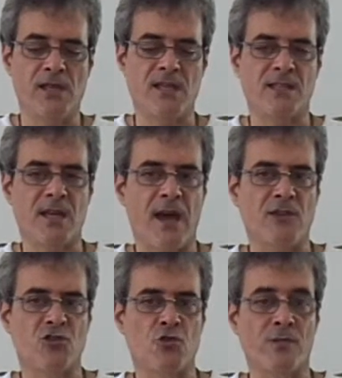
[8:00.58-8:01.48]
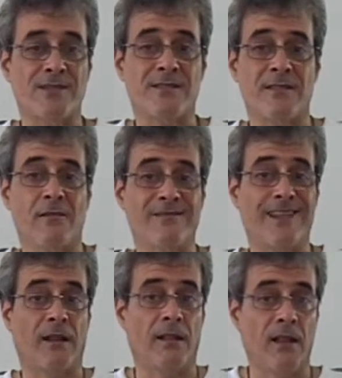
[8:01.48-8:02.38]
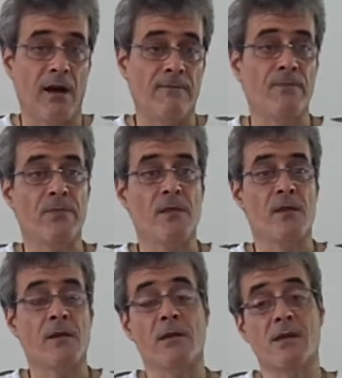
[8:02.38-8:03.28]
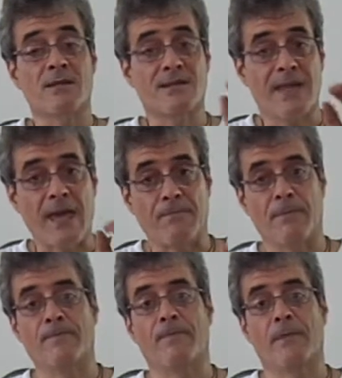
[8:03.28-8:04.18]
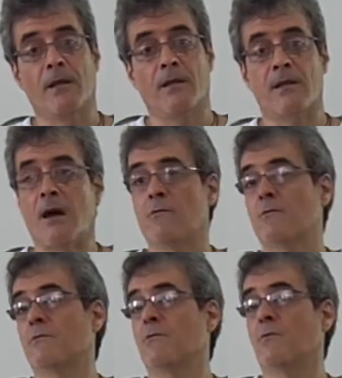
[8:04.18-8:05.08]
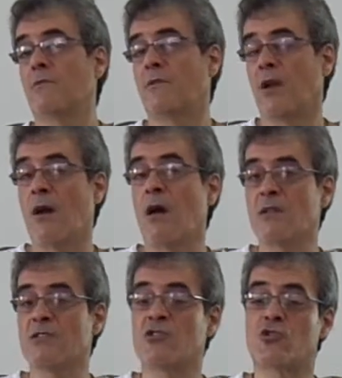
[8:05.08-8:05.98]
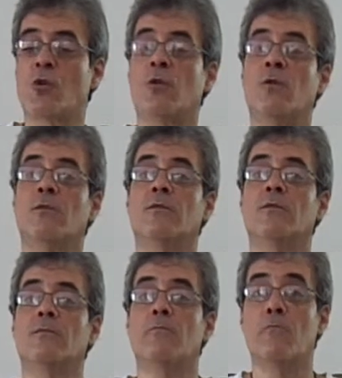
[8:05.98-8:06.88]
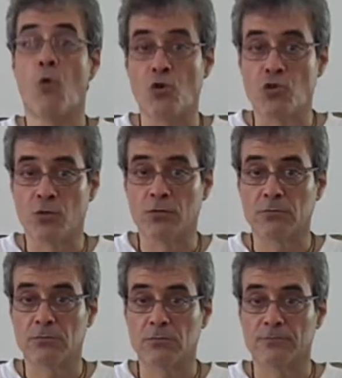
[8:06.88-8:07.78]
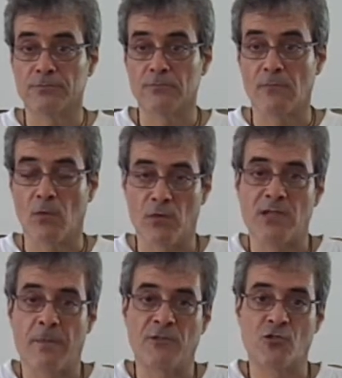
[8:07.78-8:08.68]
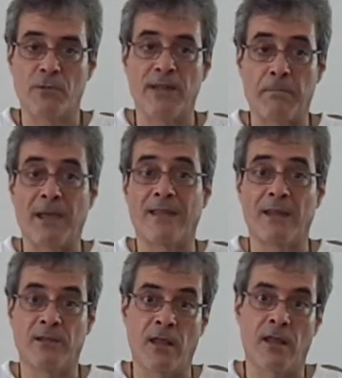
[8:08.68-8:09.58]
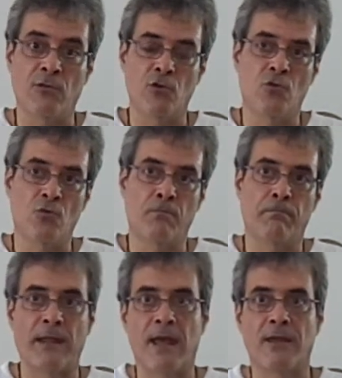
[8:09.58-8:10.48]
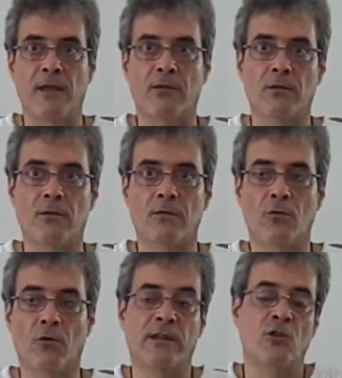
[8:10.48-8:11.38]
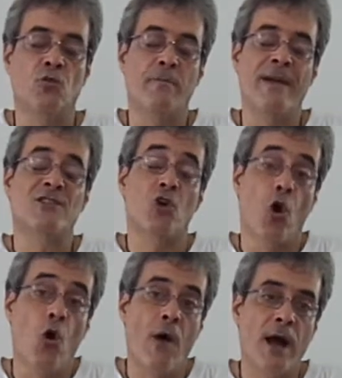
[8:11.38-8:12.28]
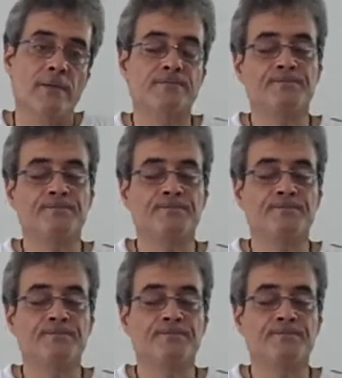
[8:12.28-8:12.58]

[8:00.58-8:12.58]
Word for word: decided to steal the glove he escaped now the guardians told Mogo which happens to be the planet the new planet of the new base OA,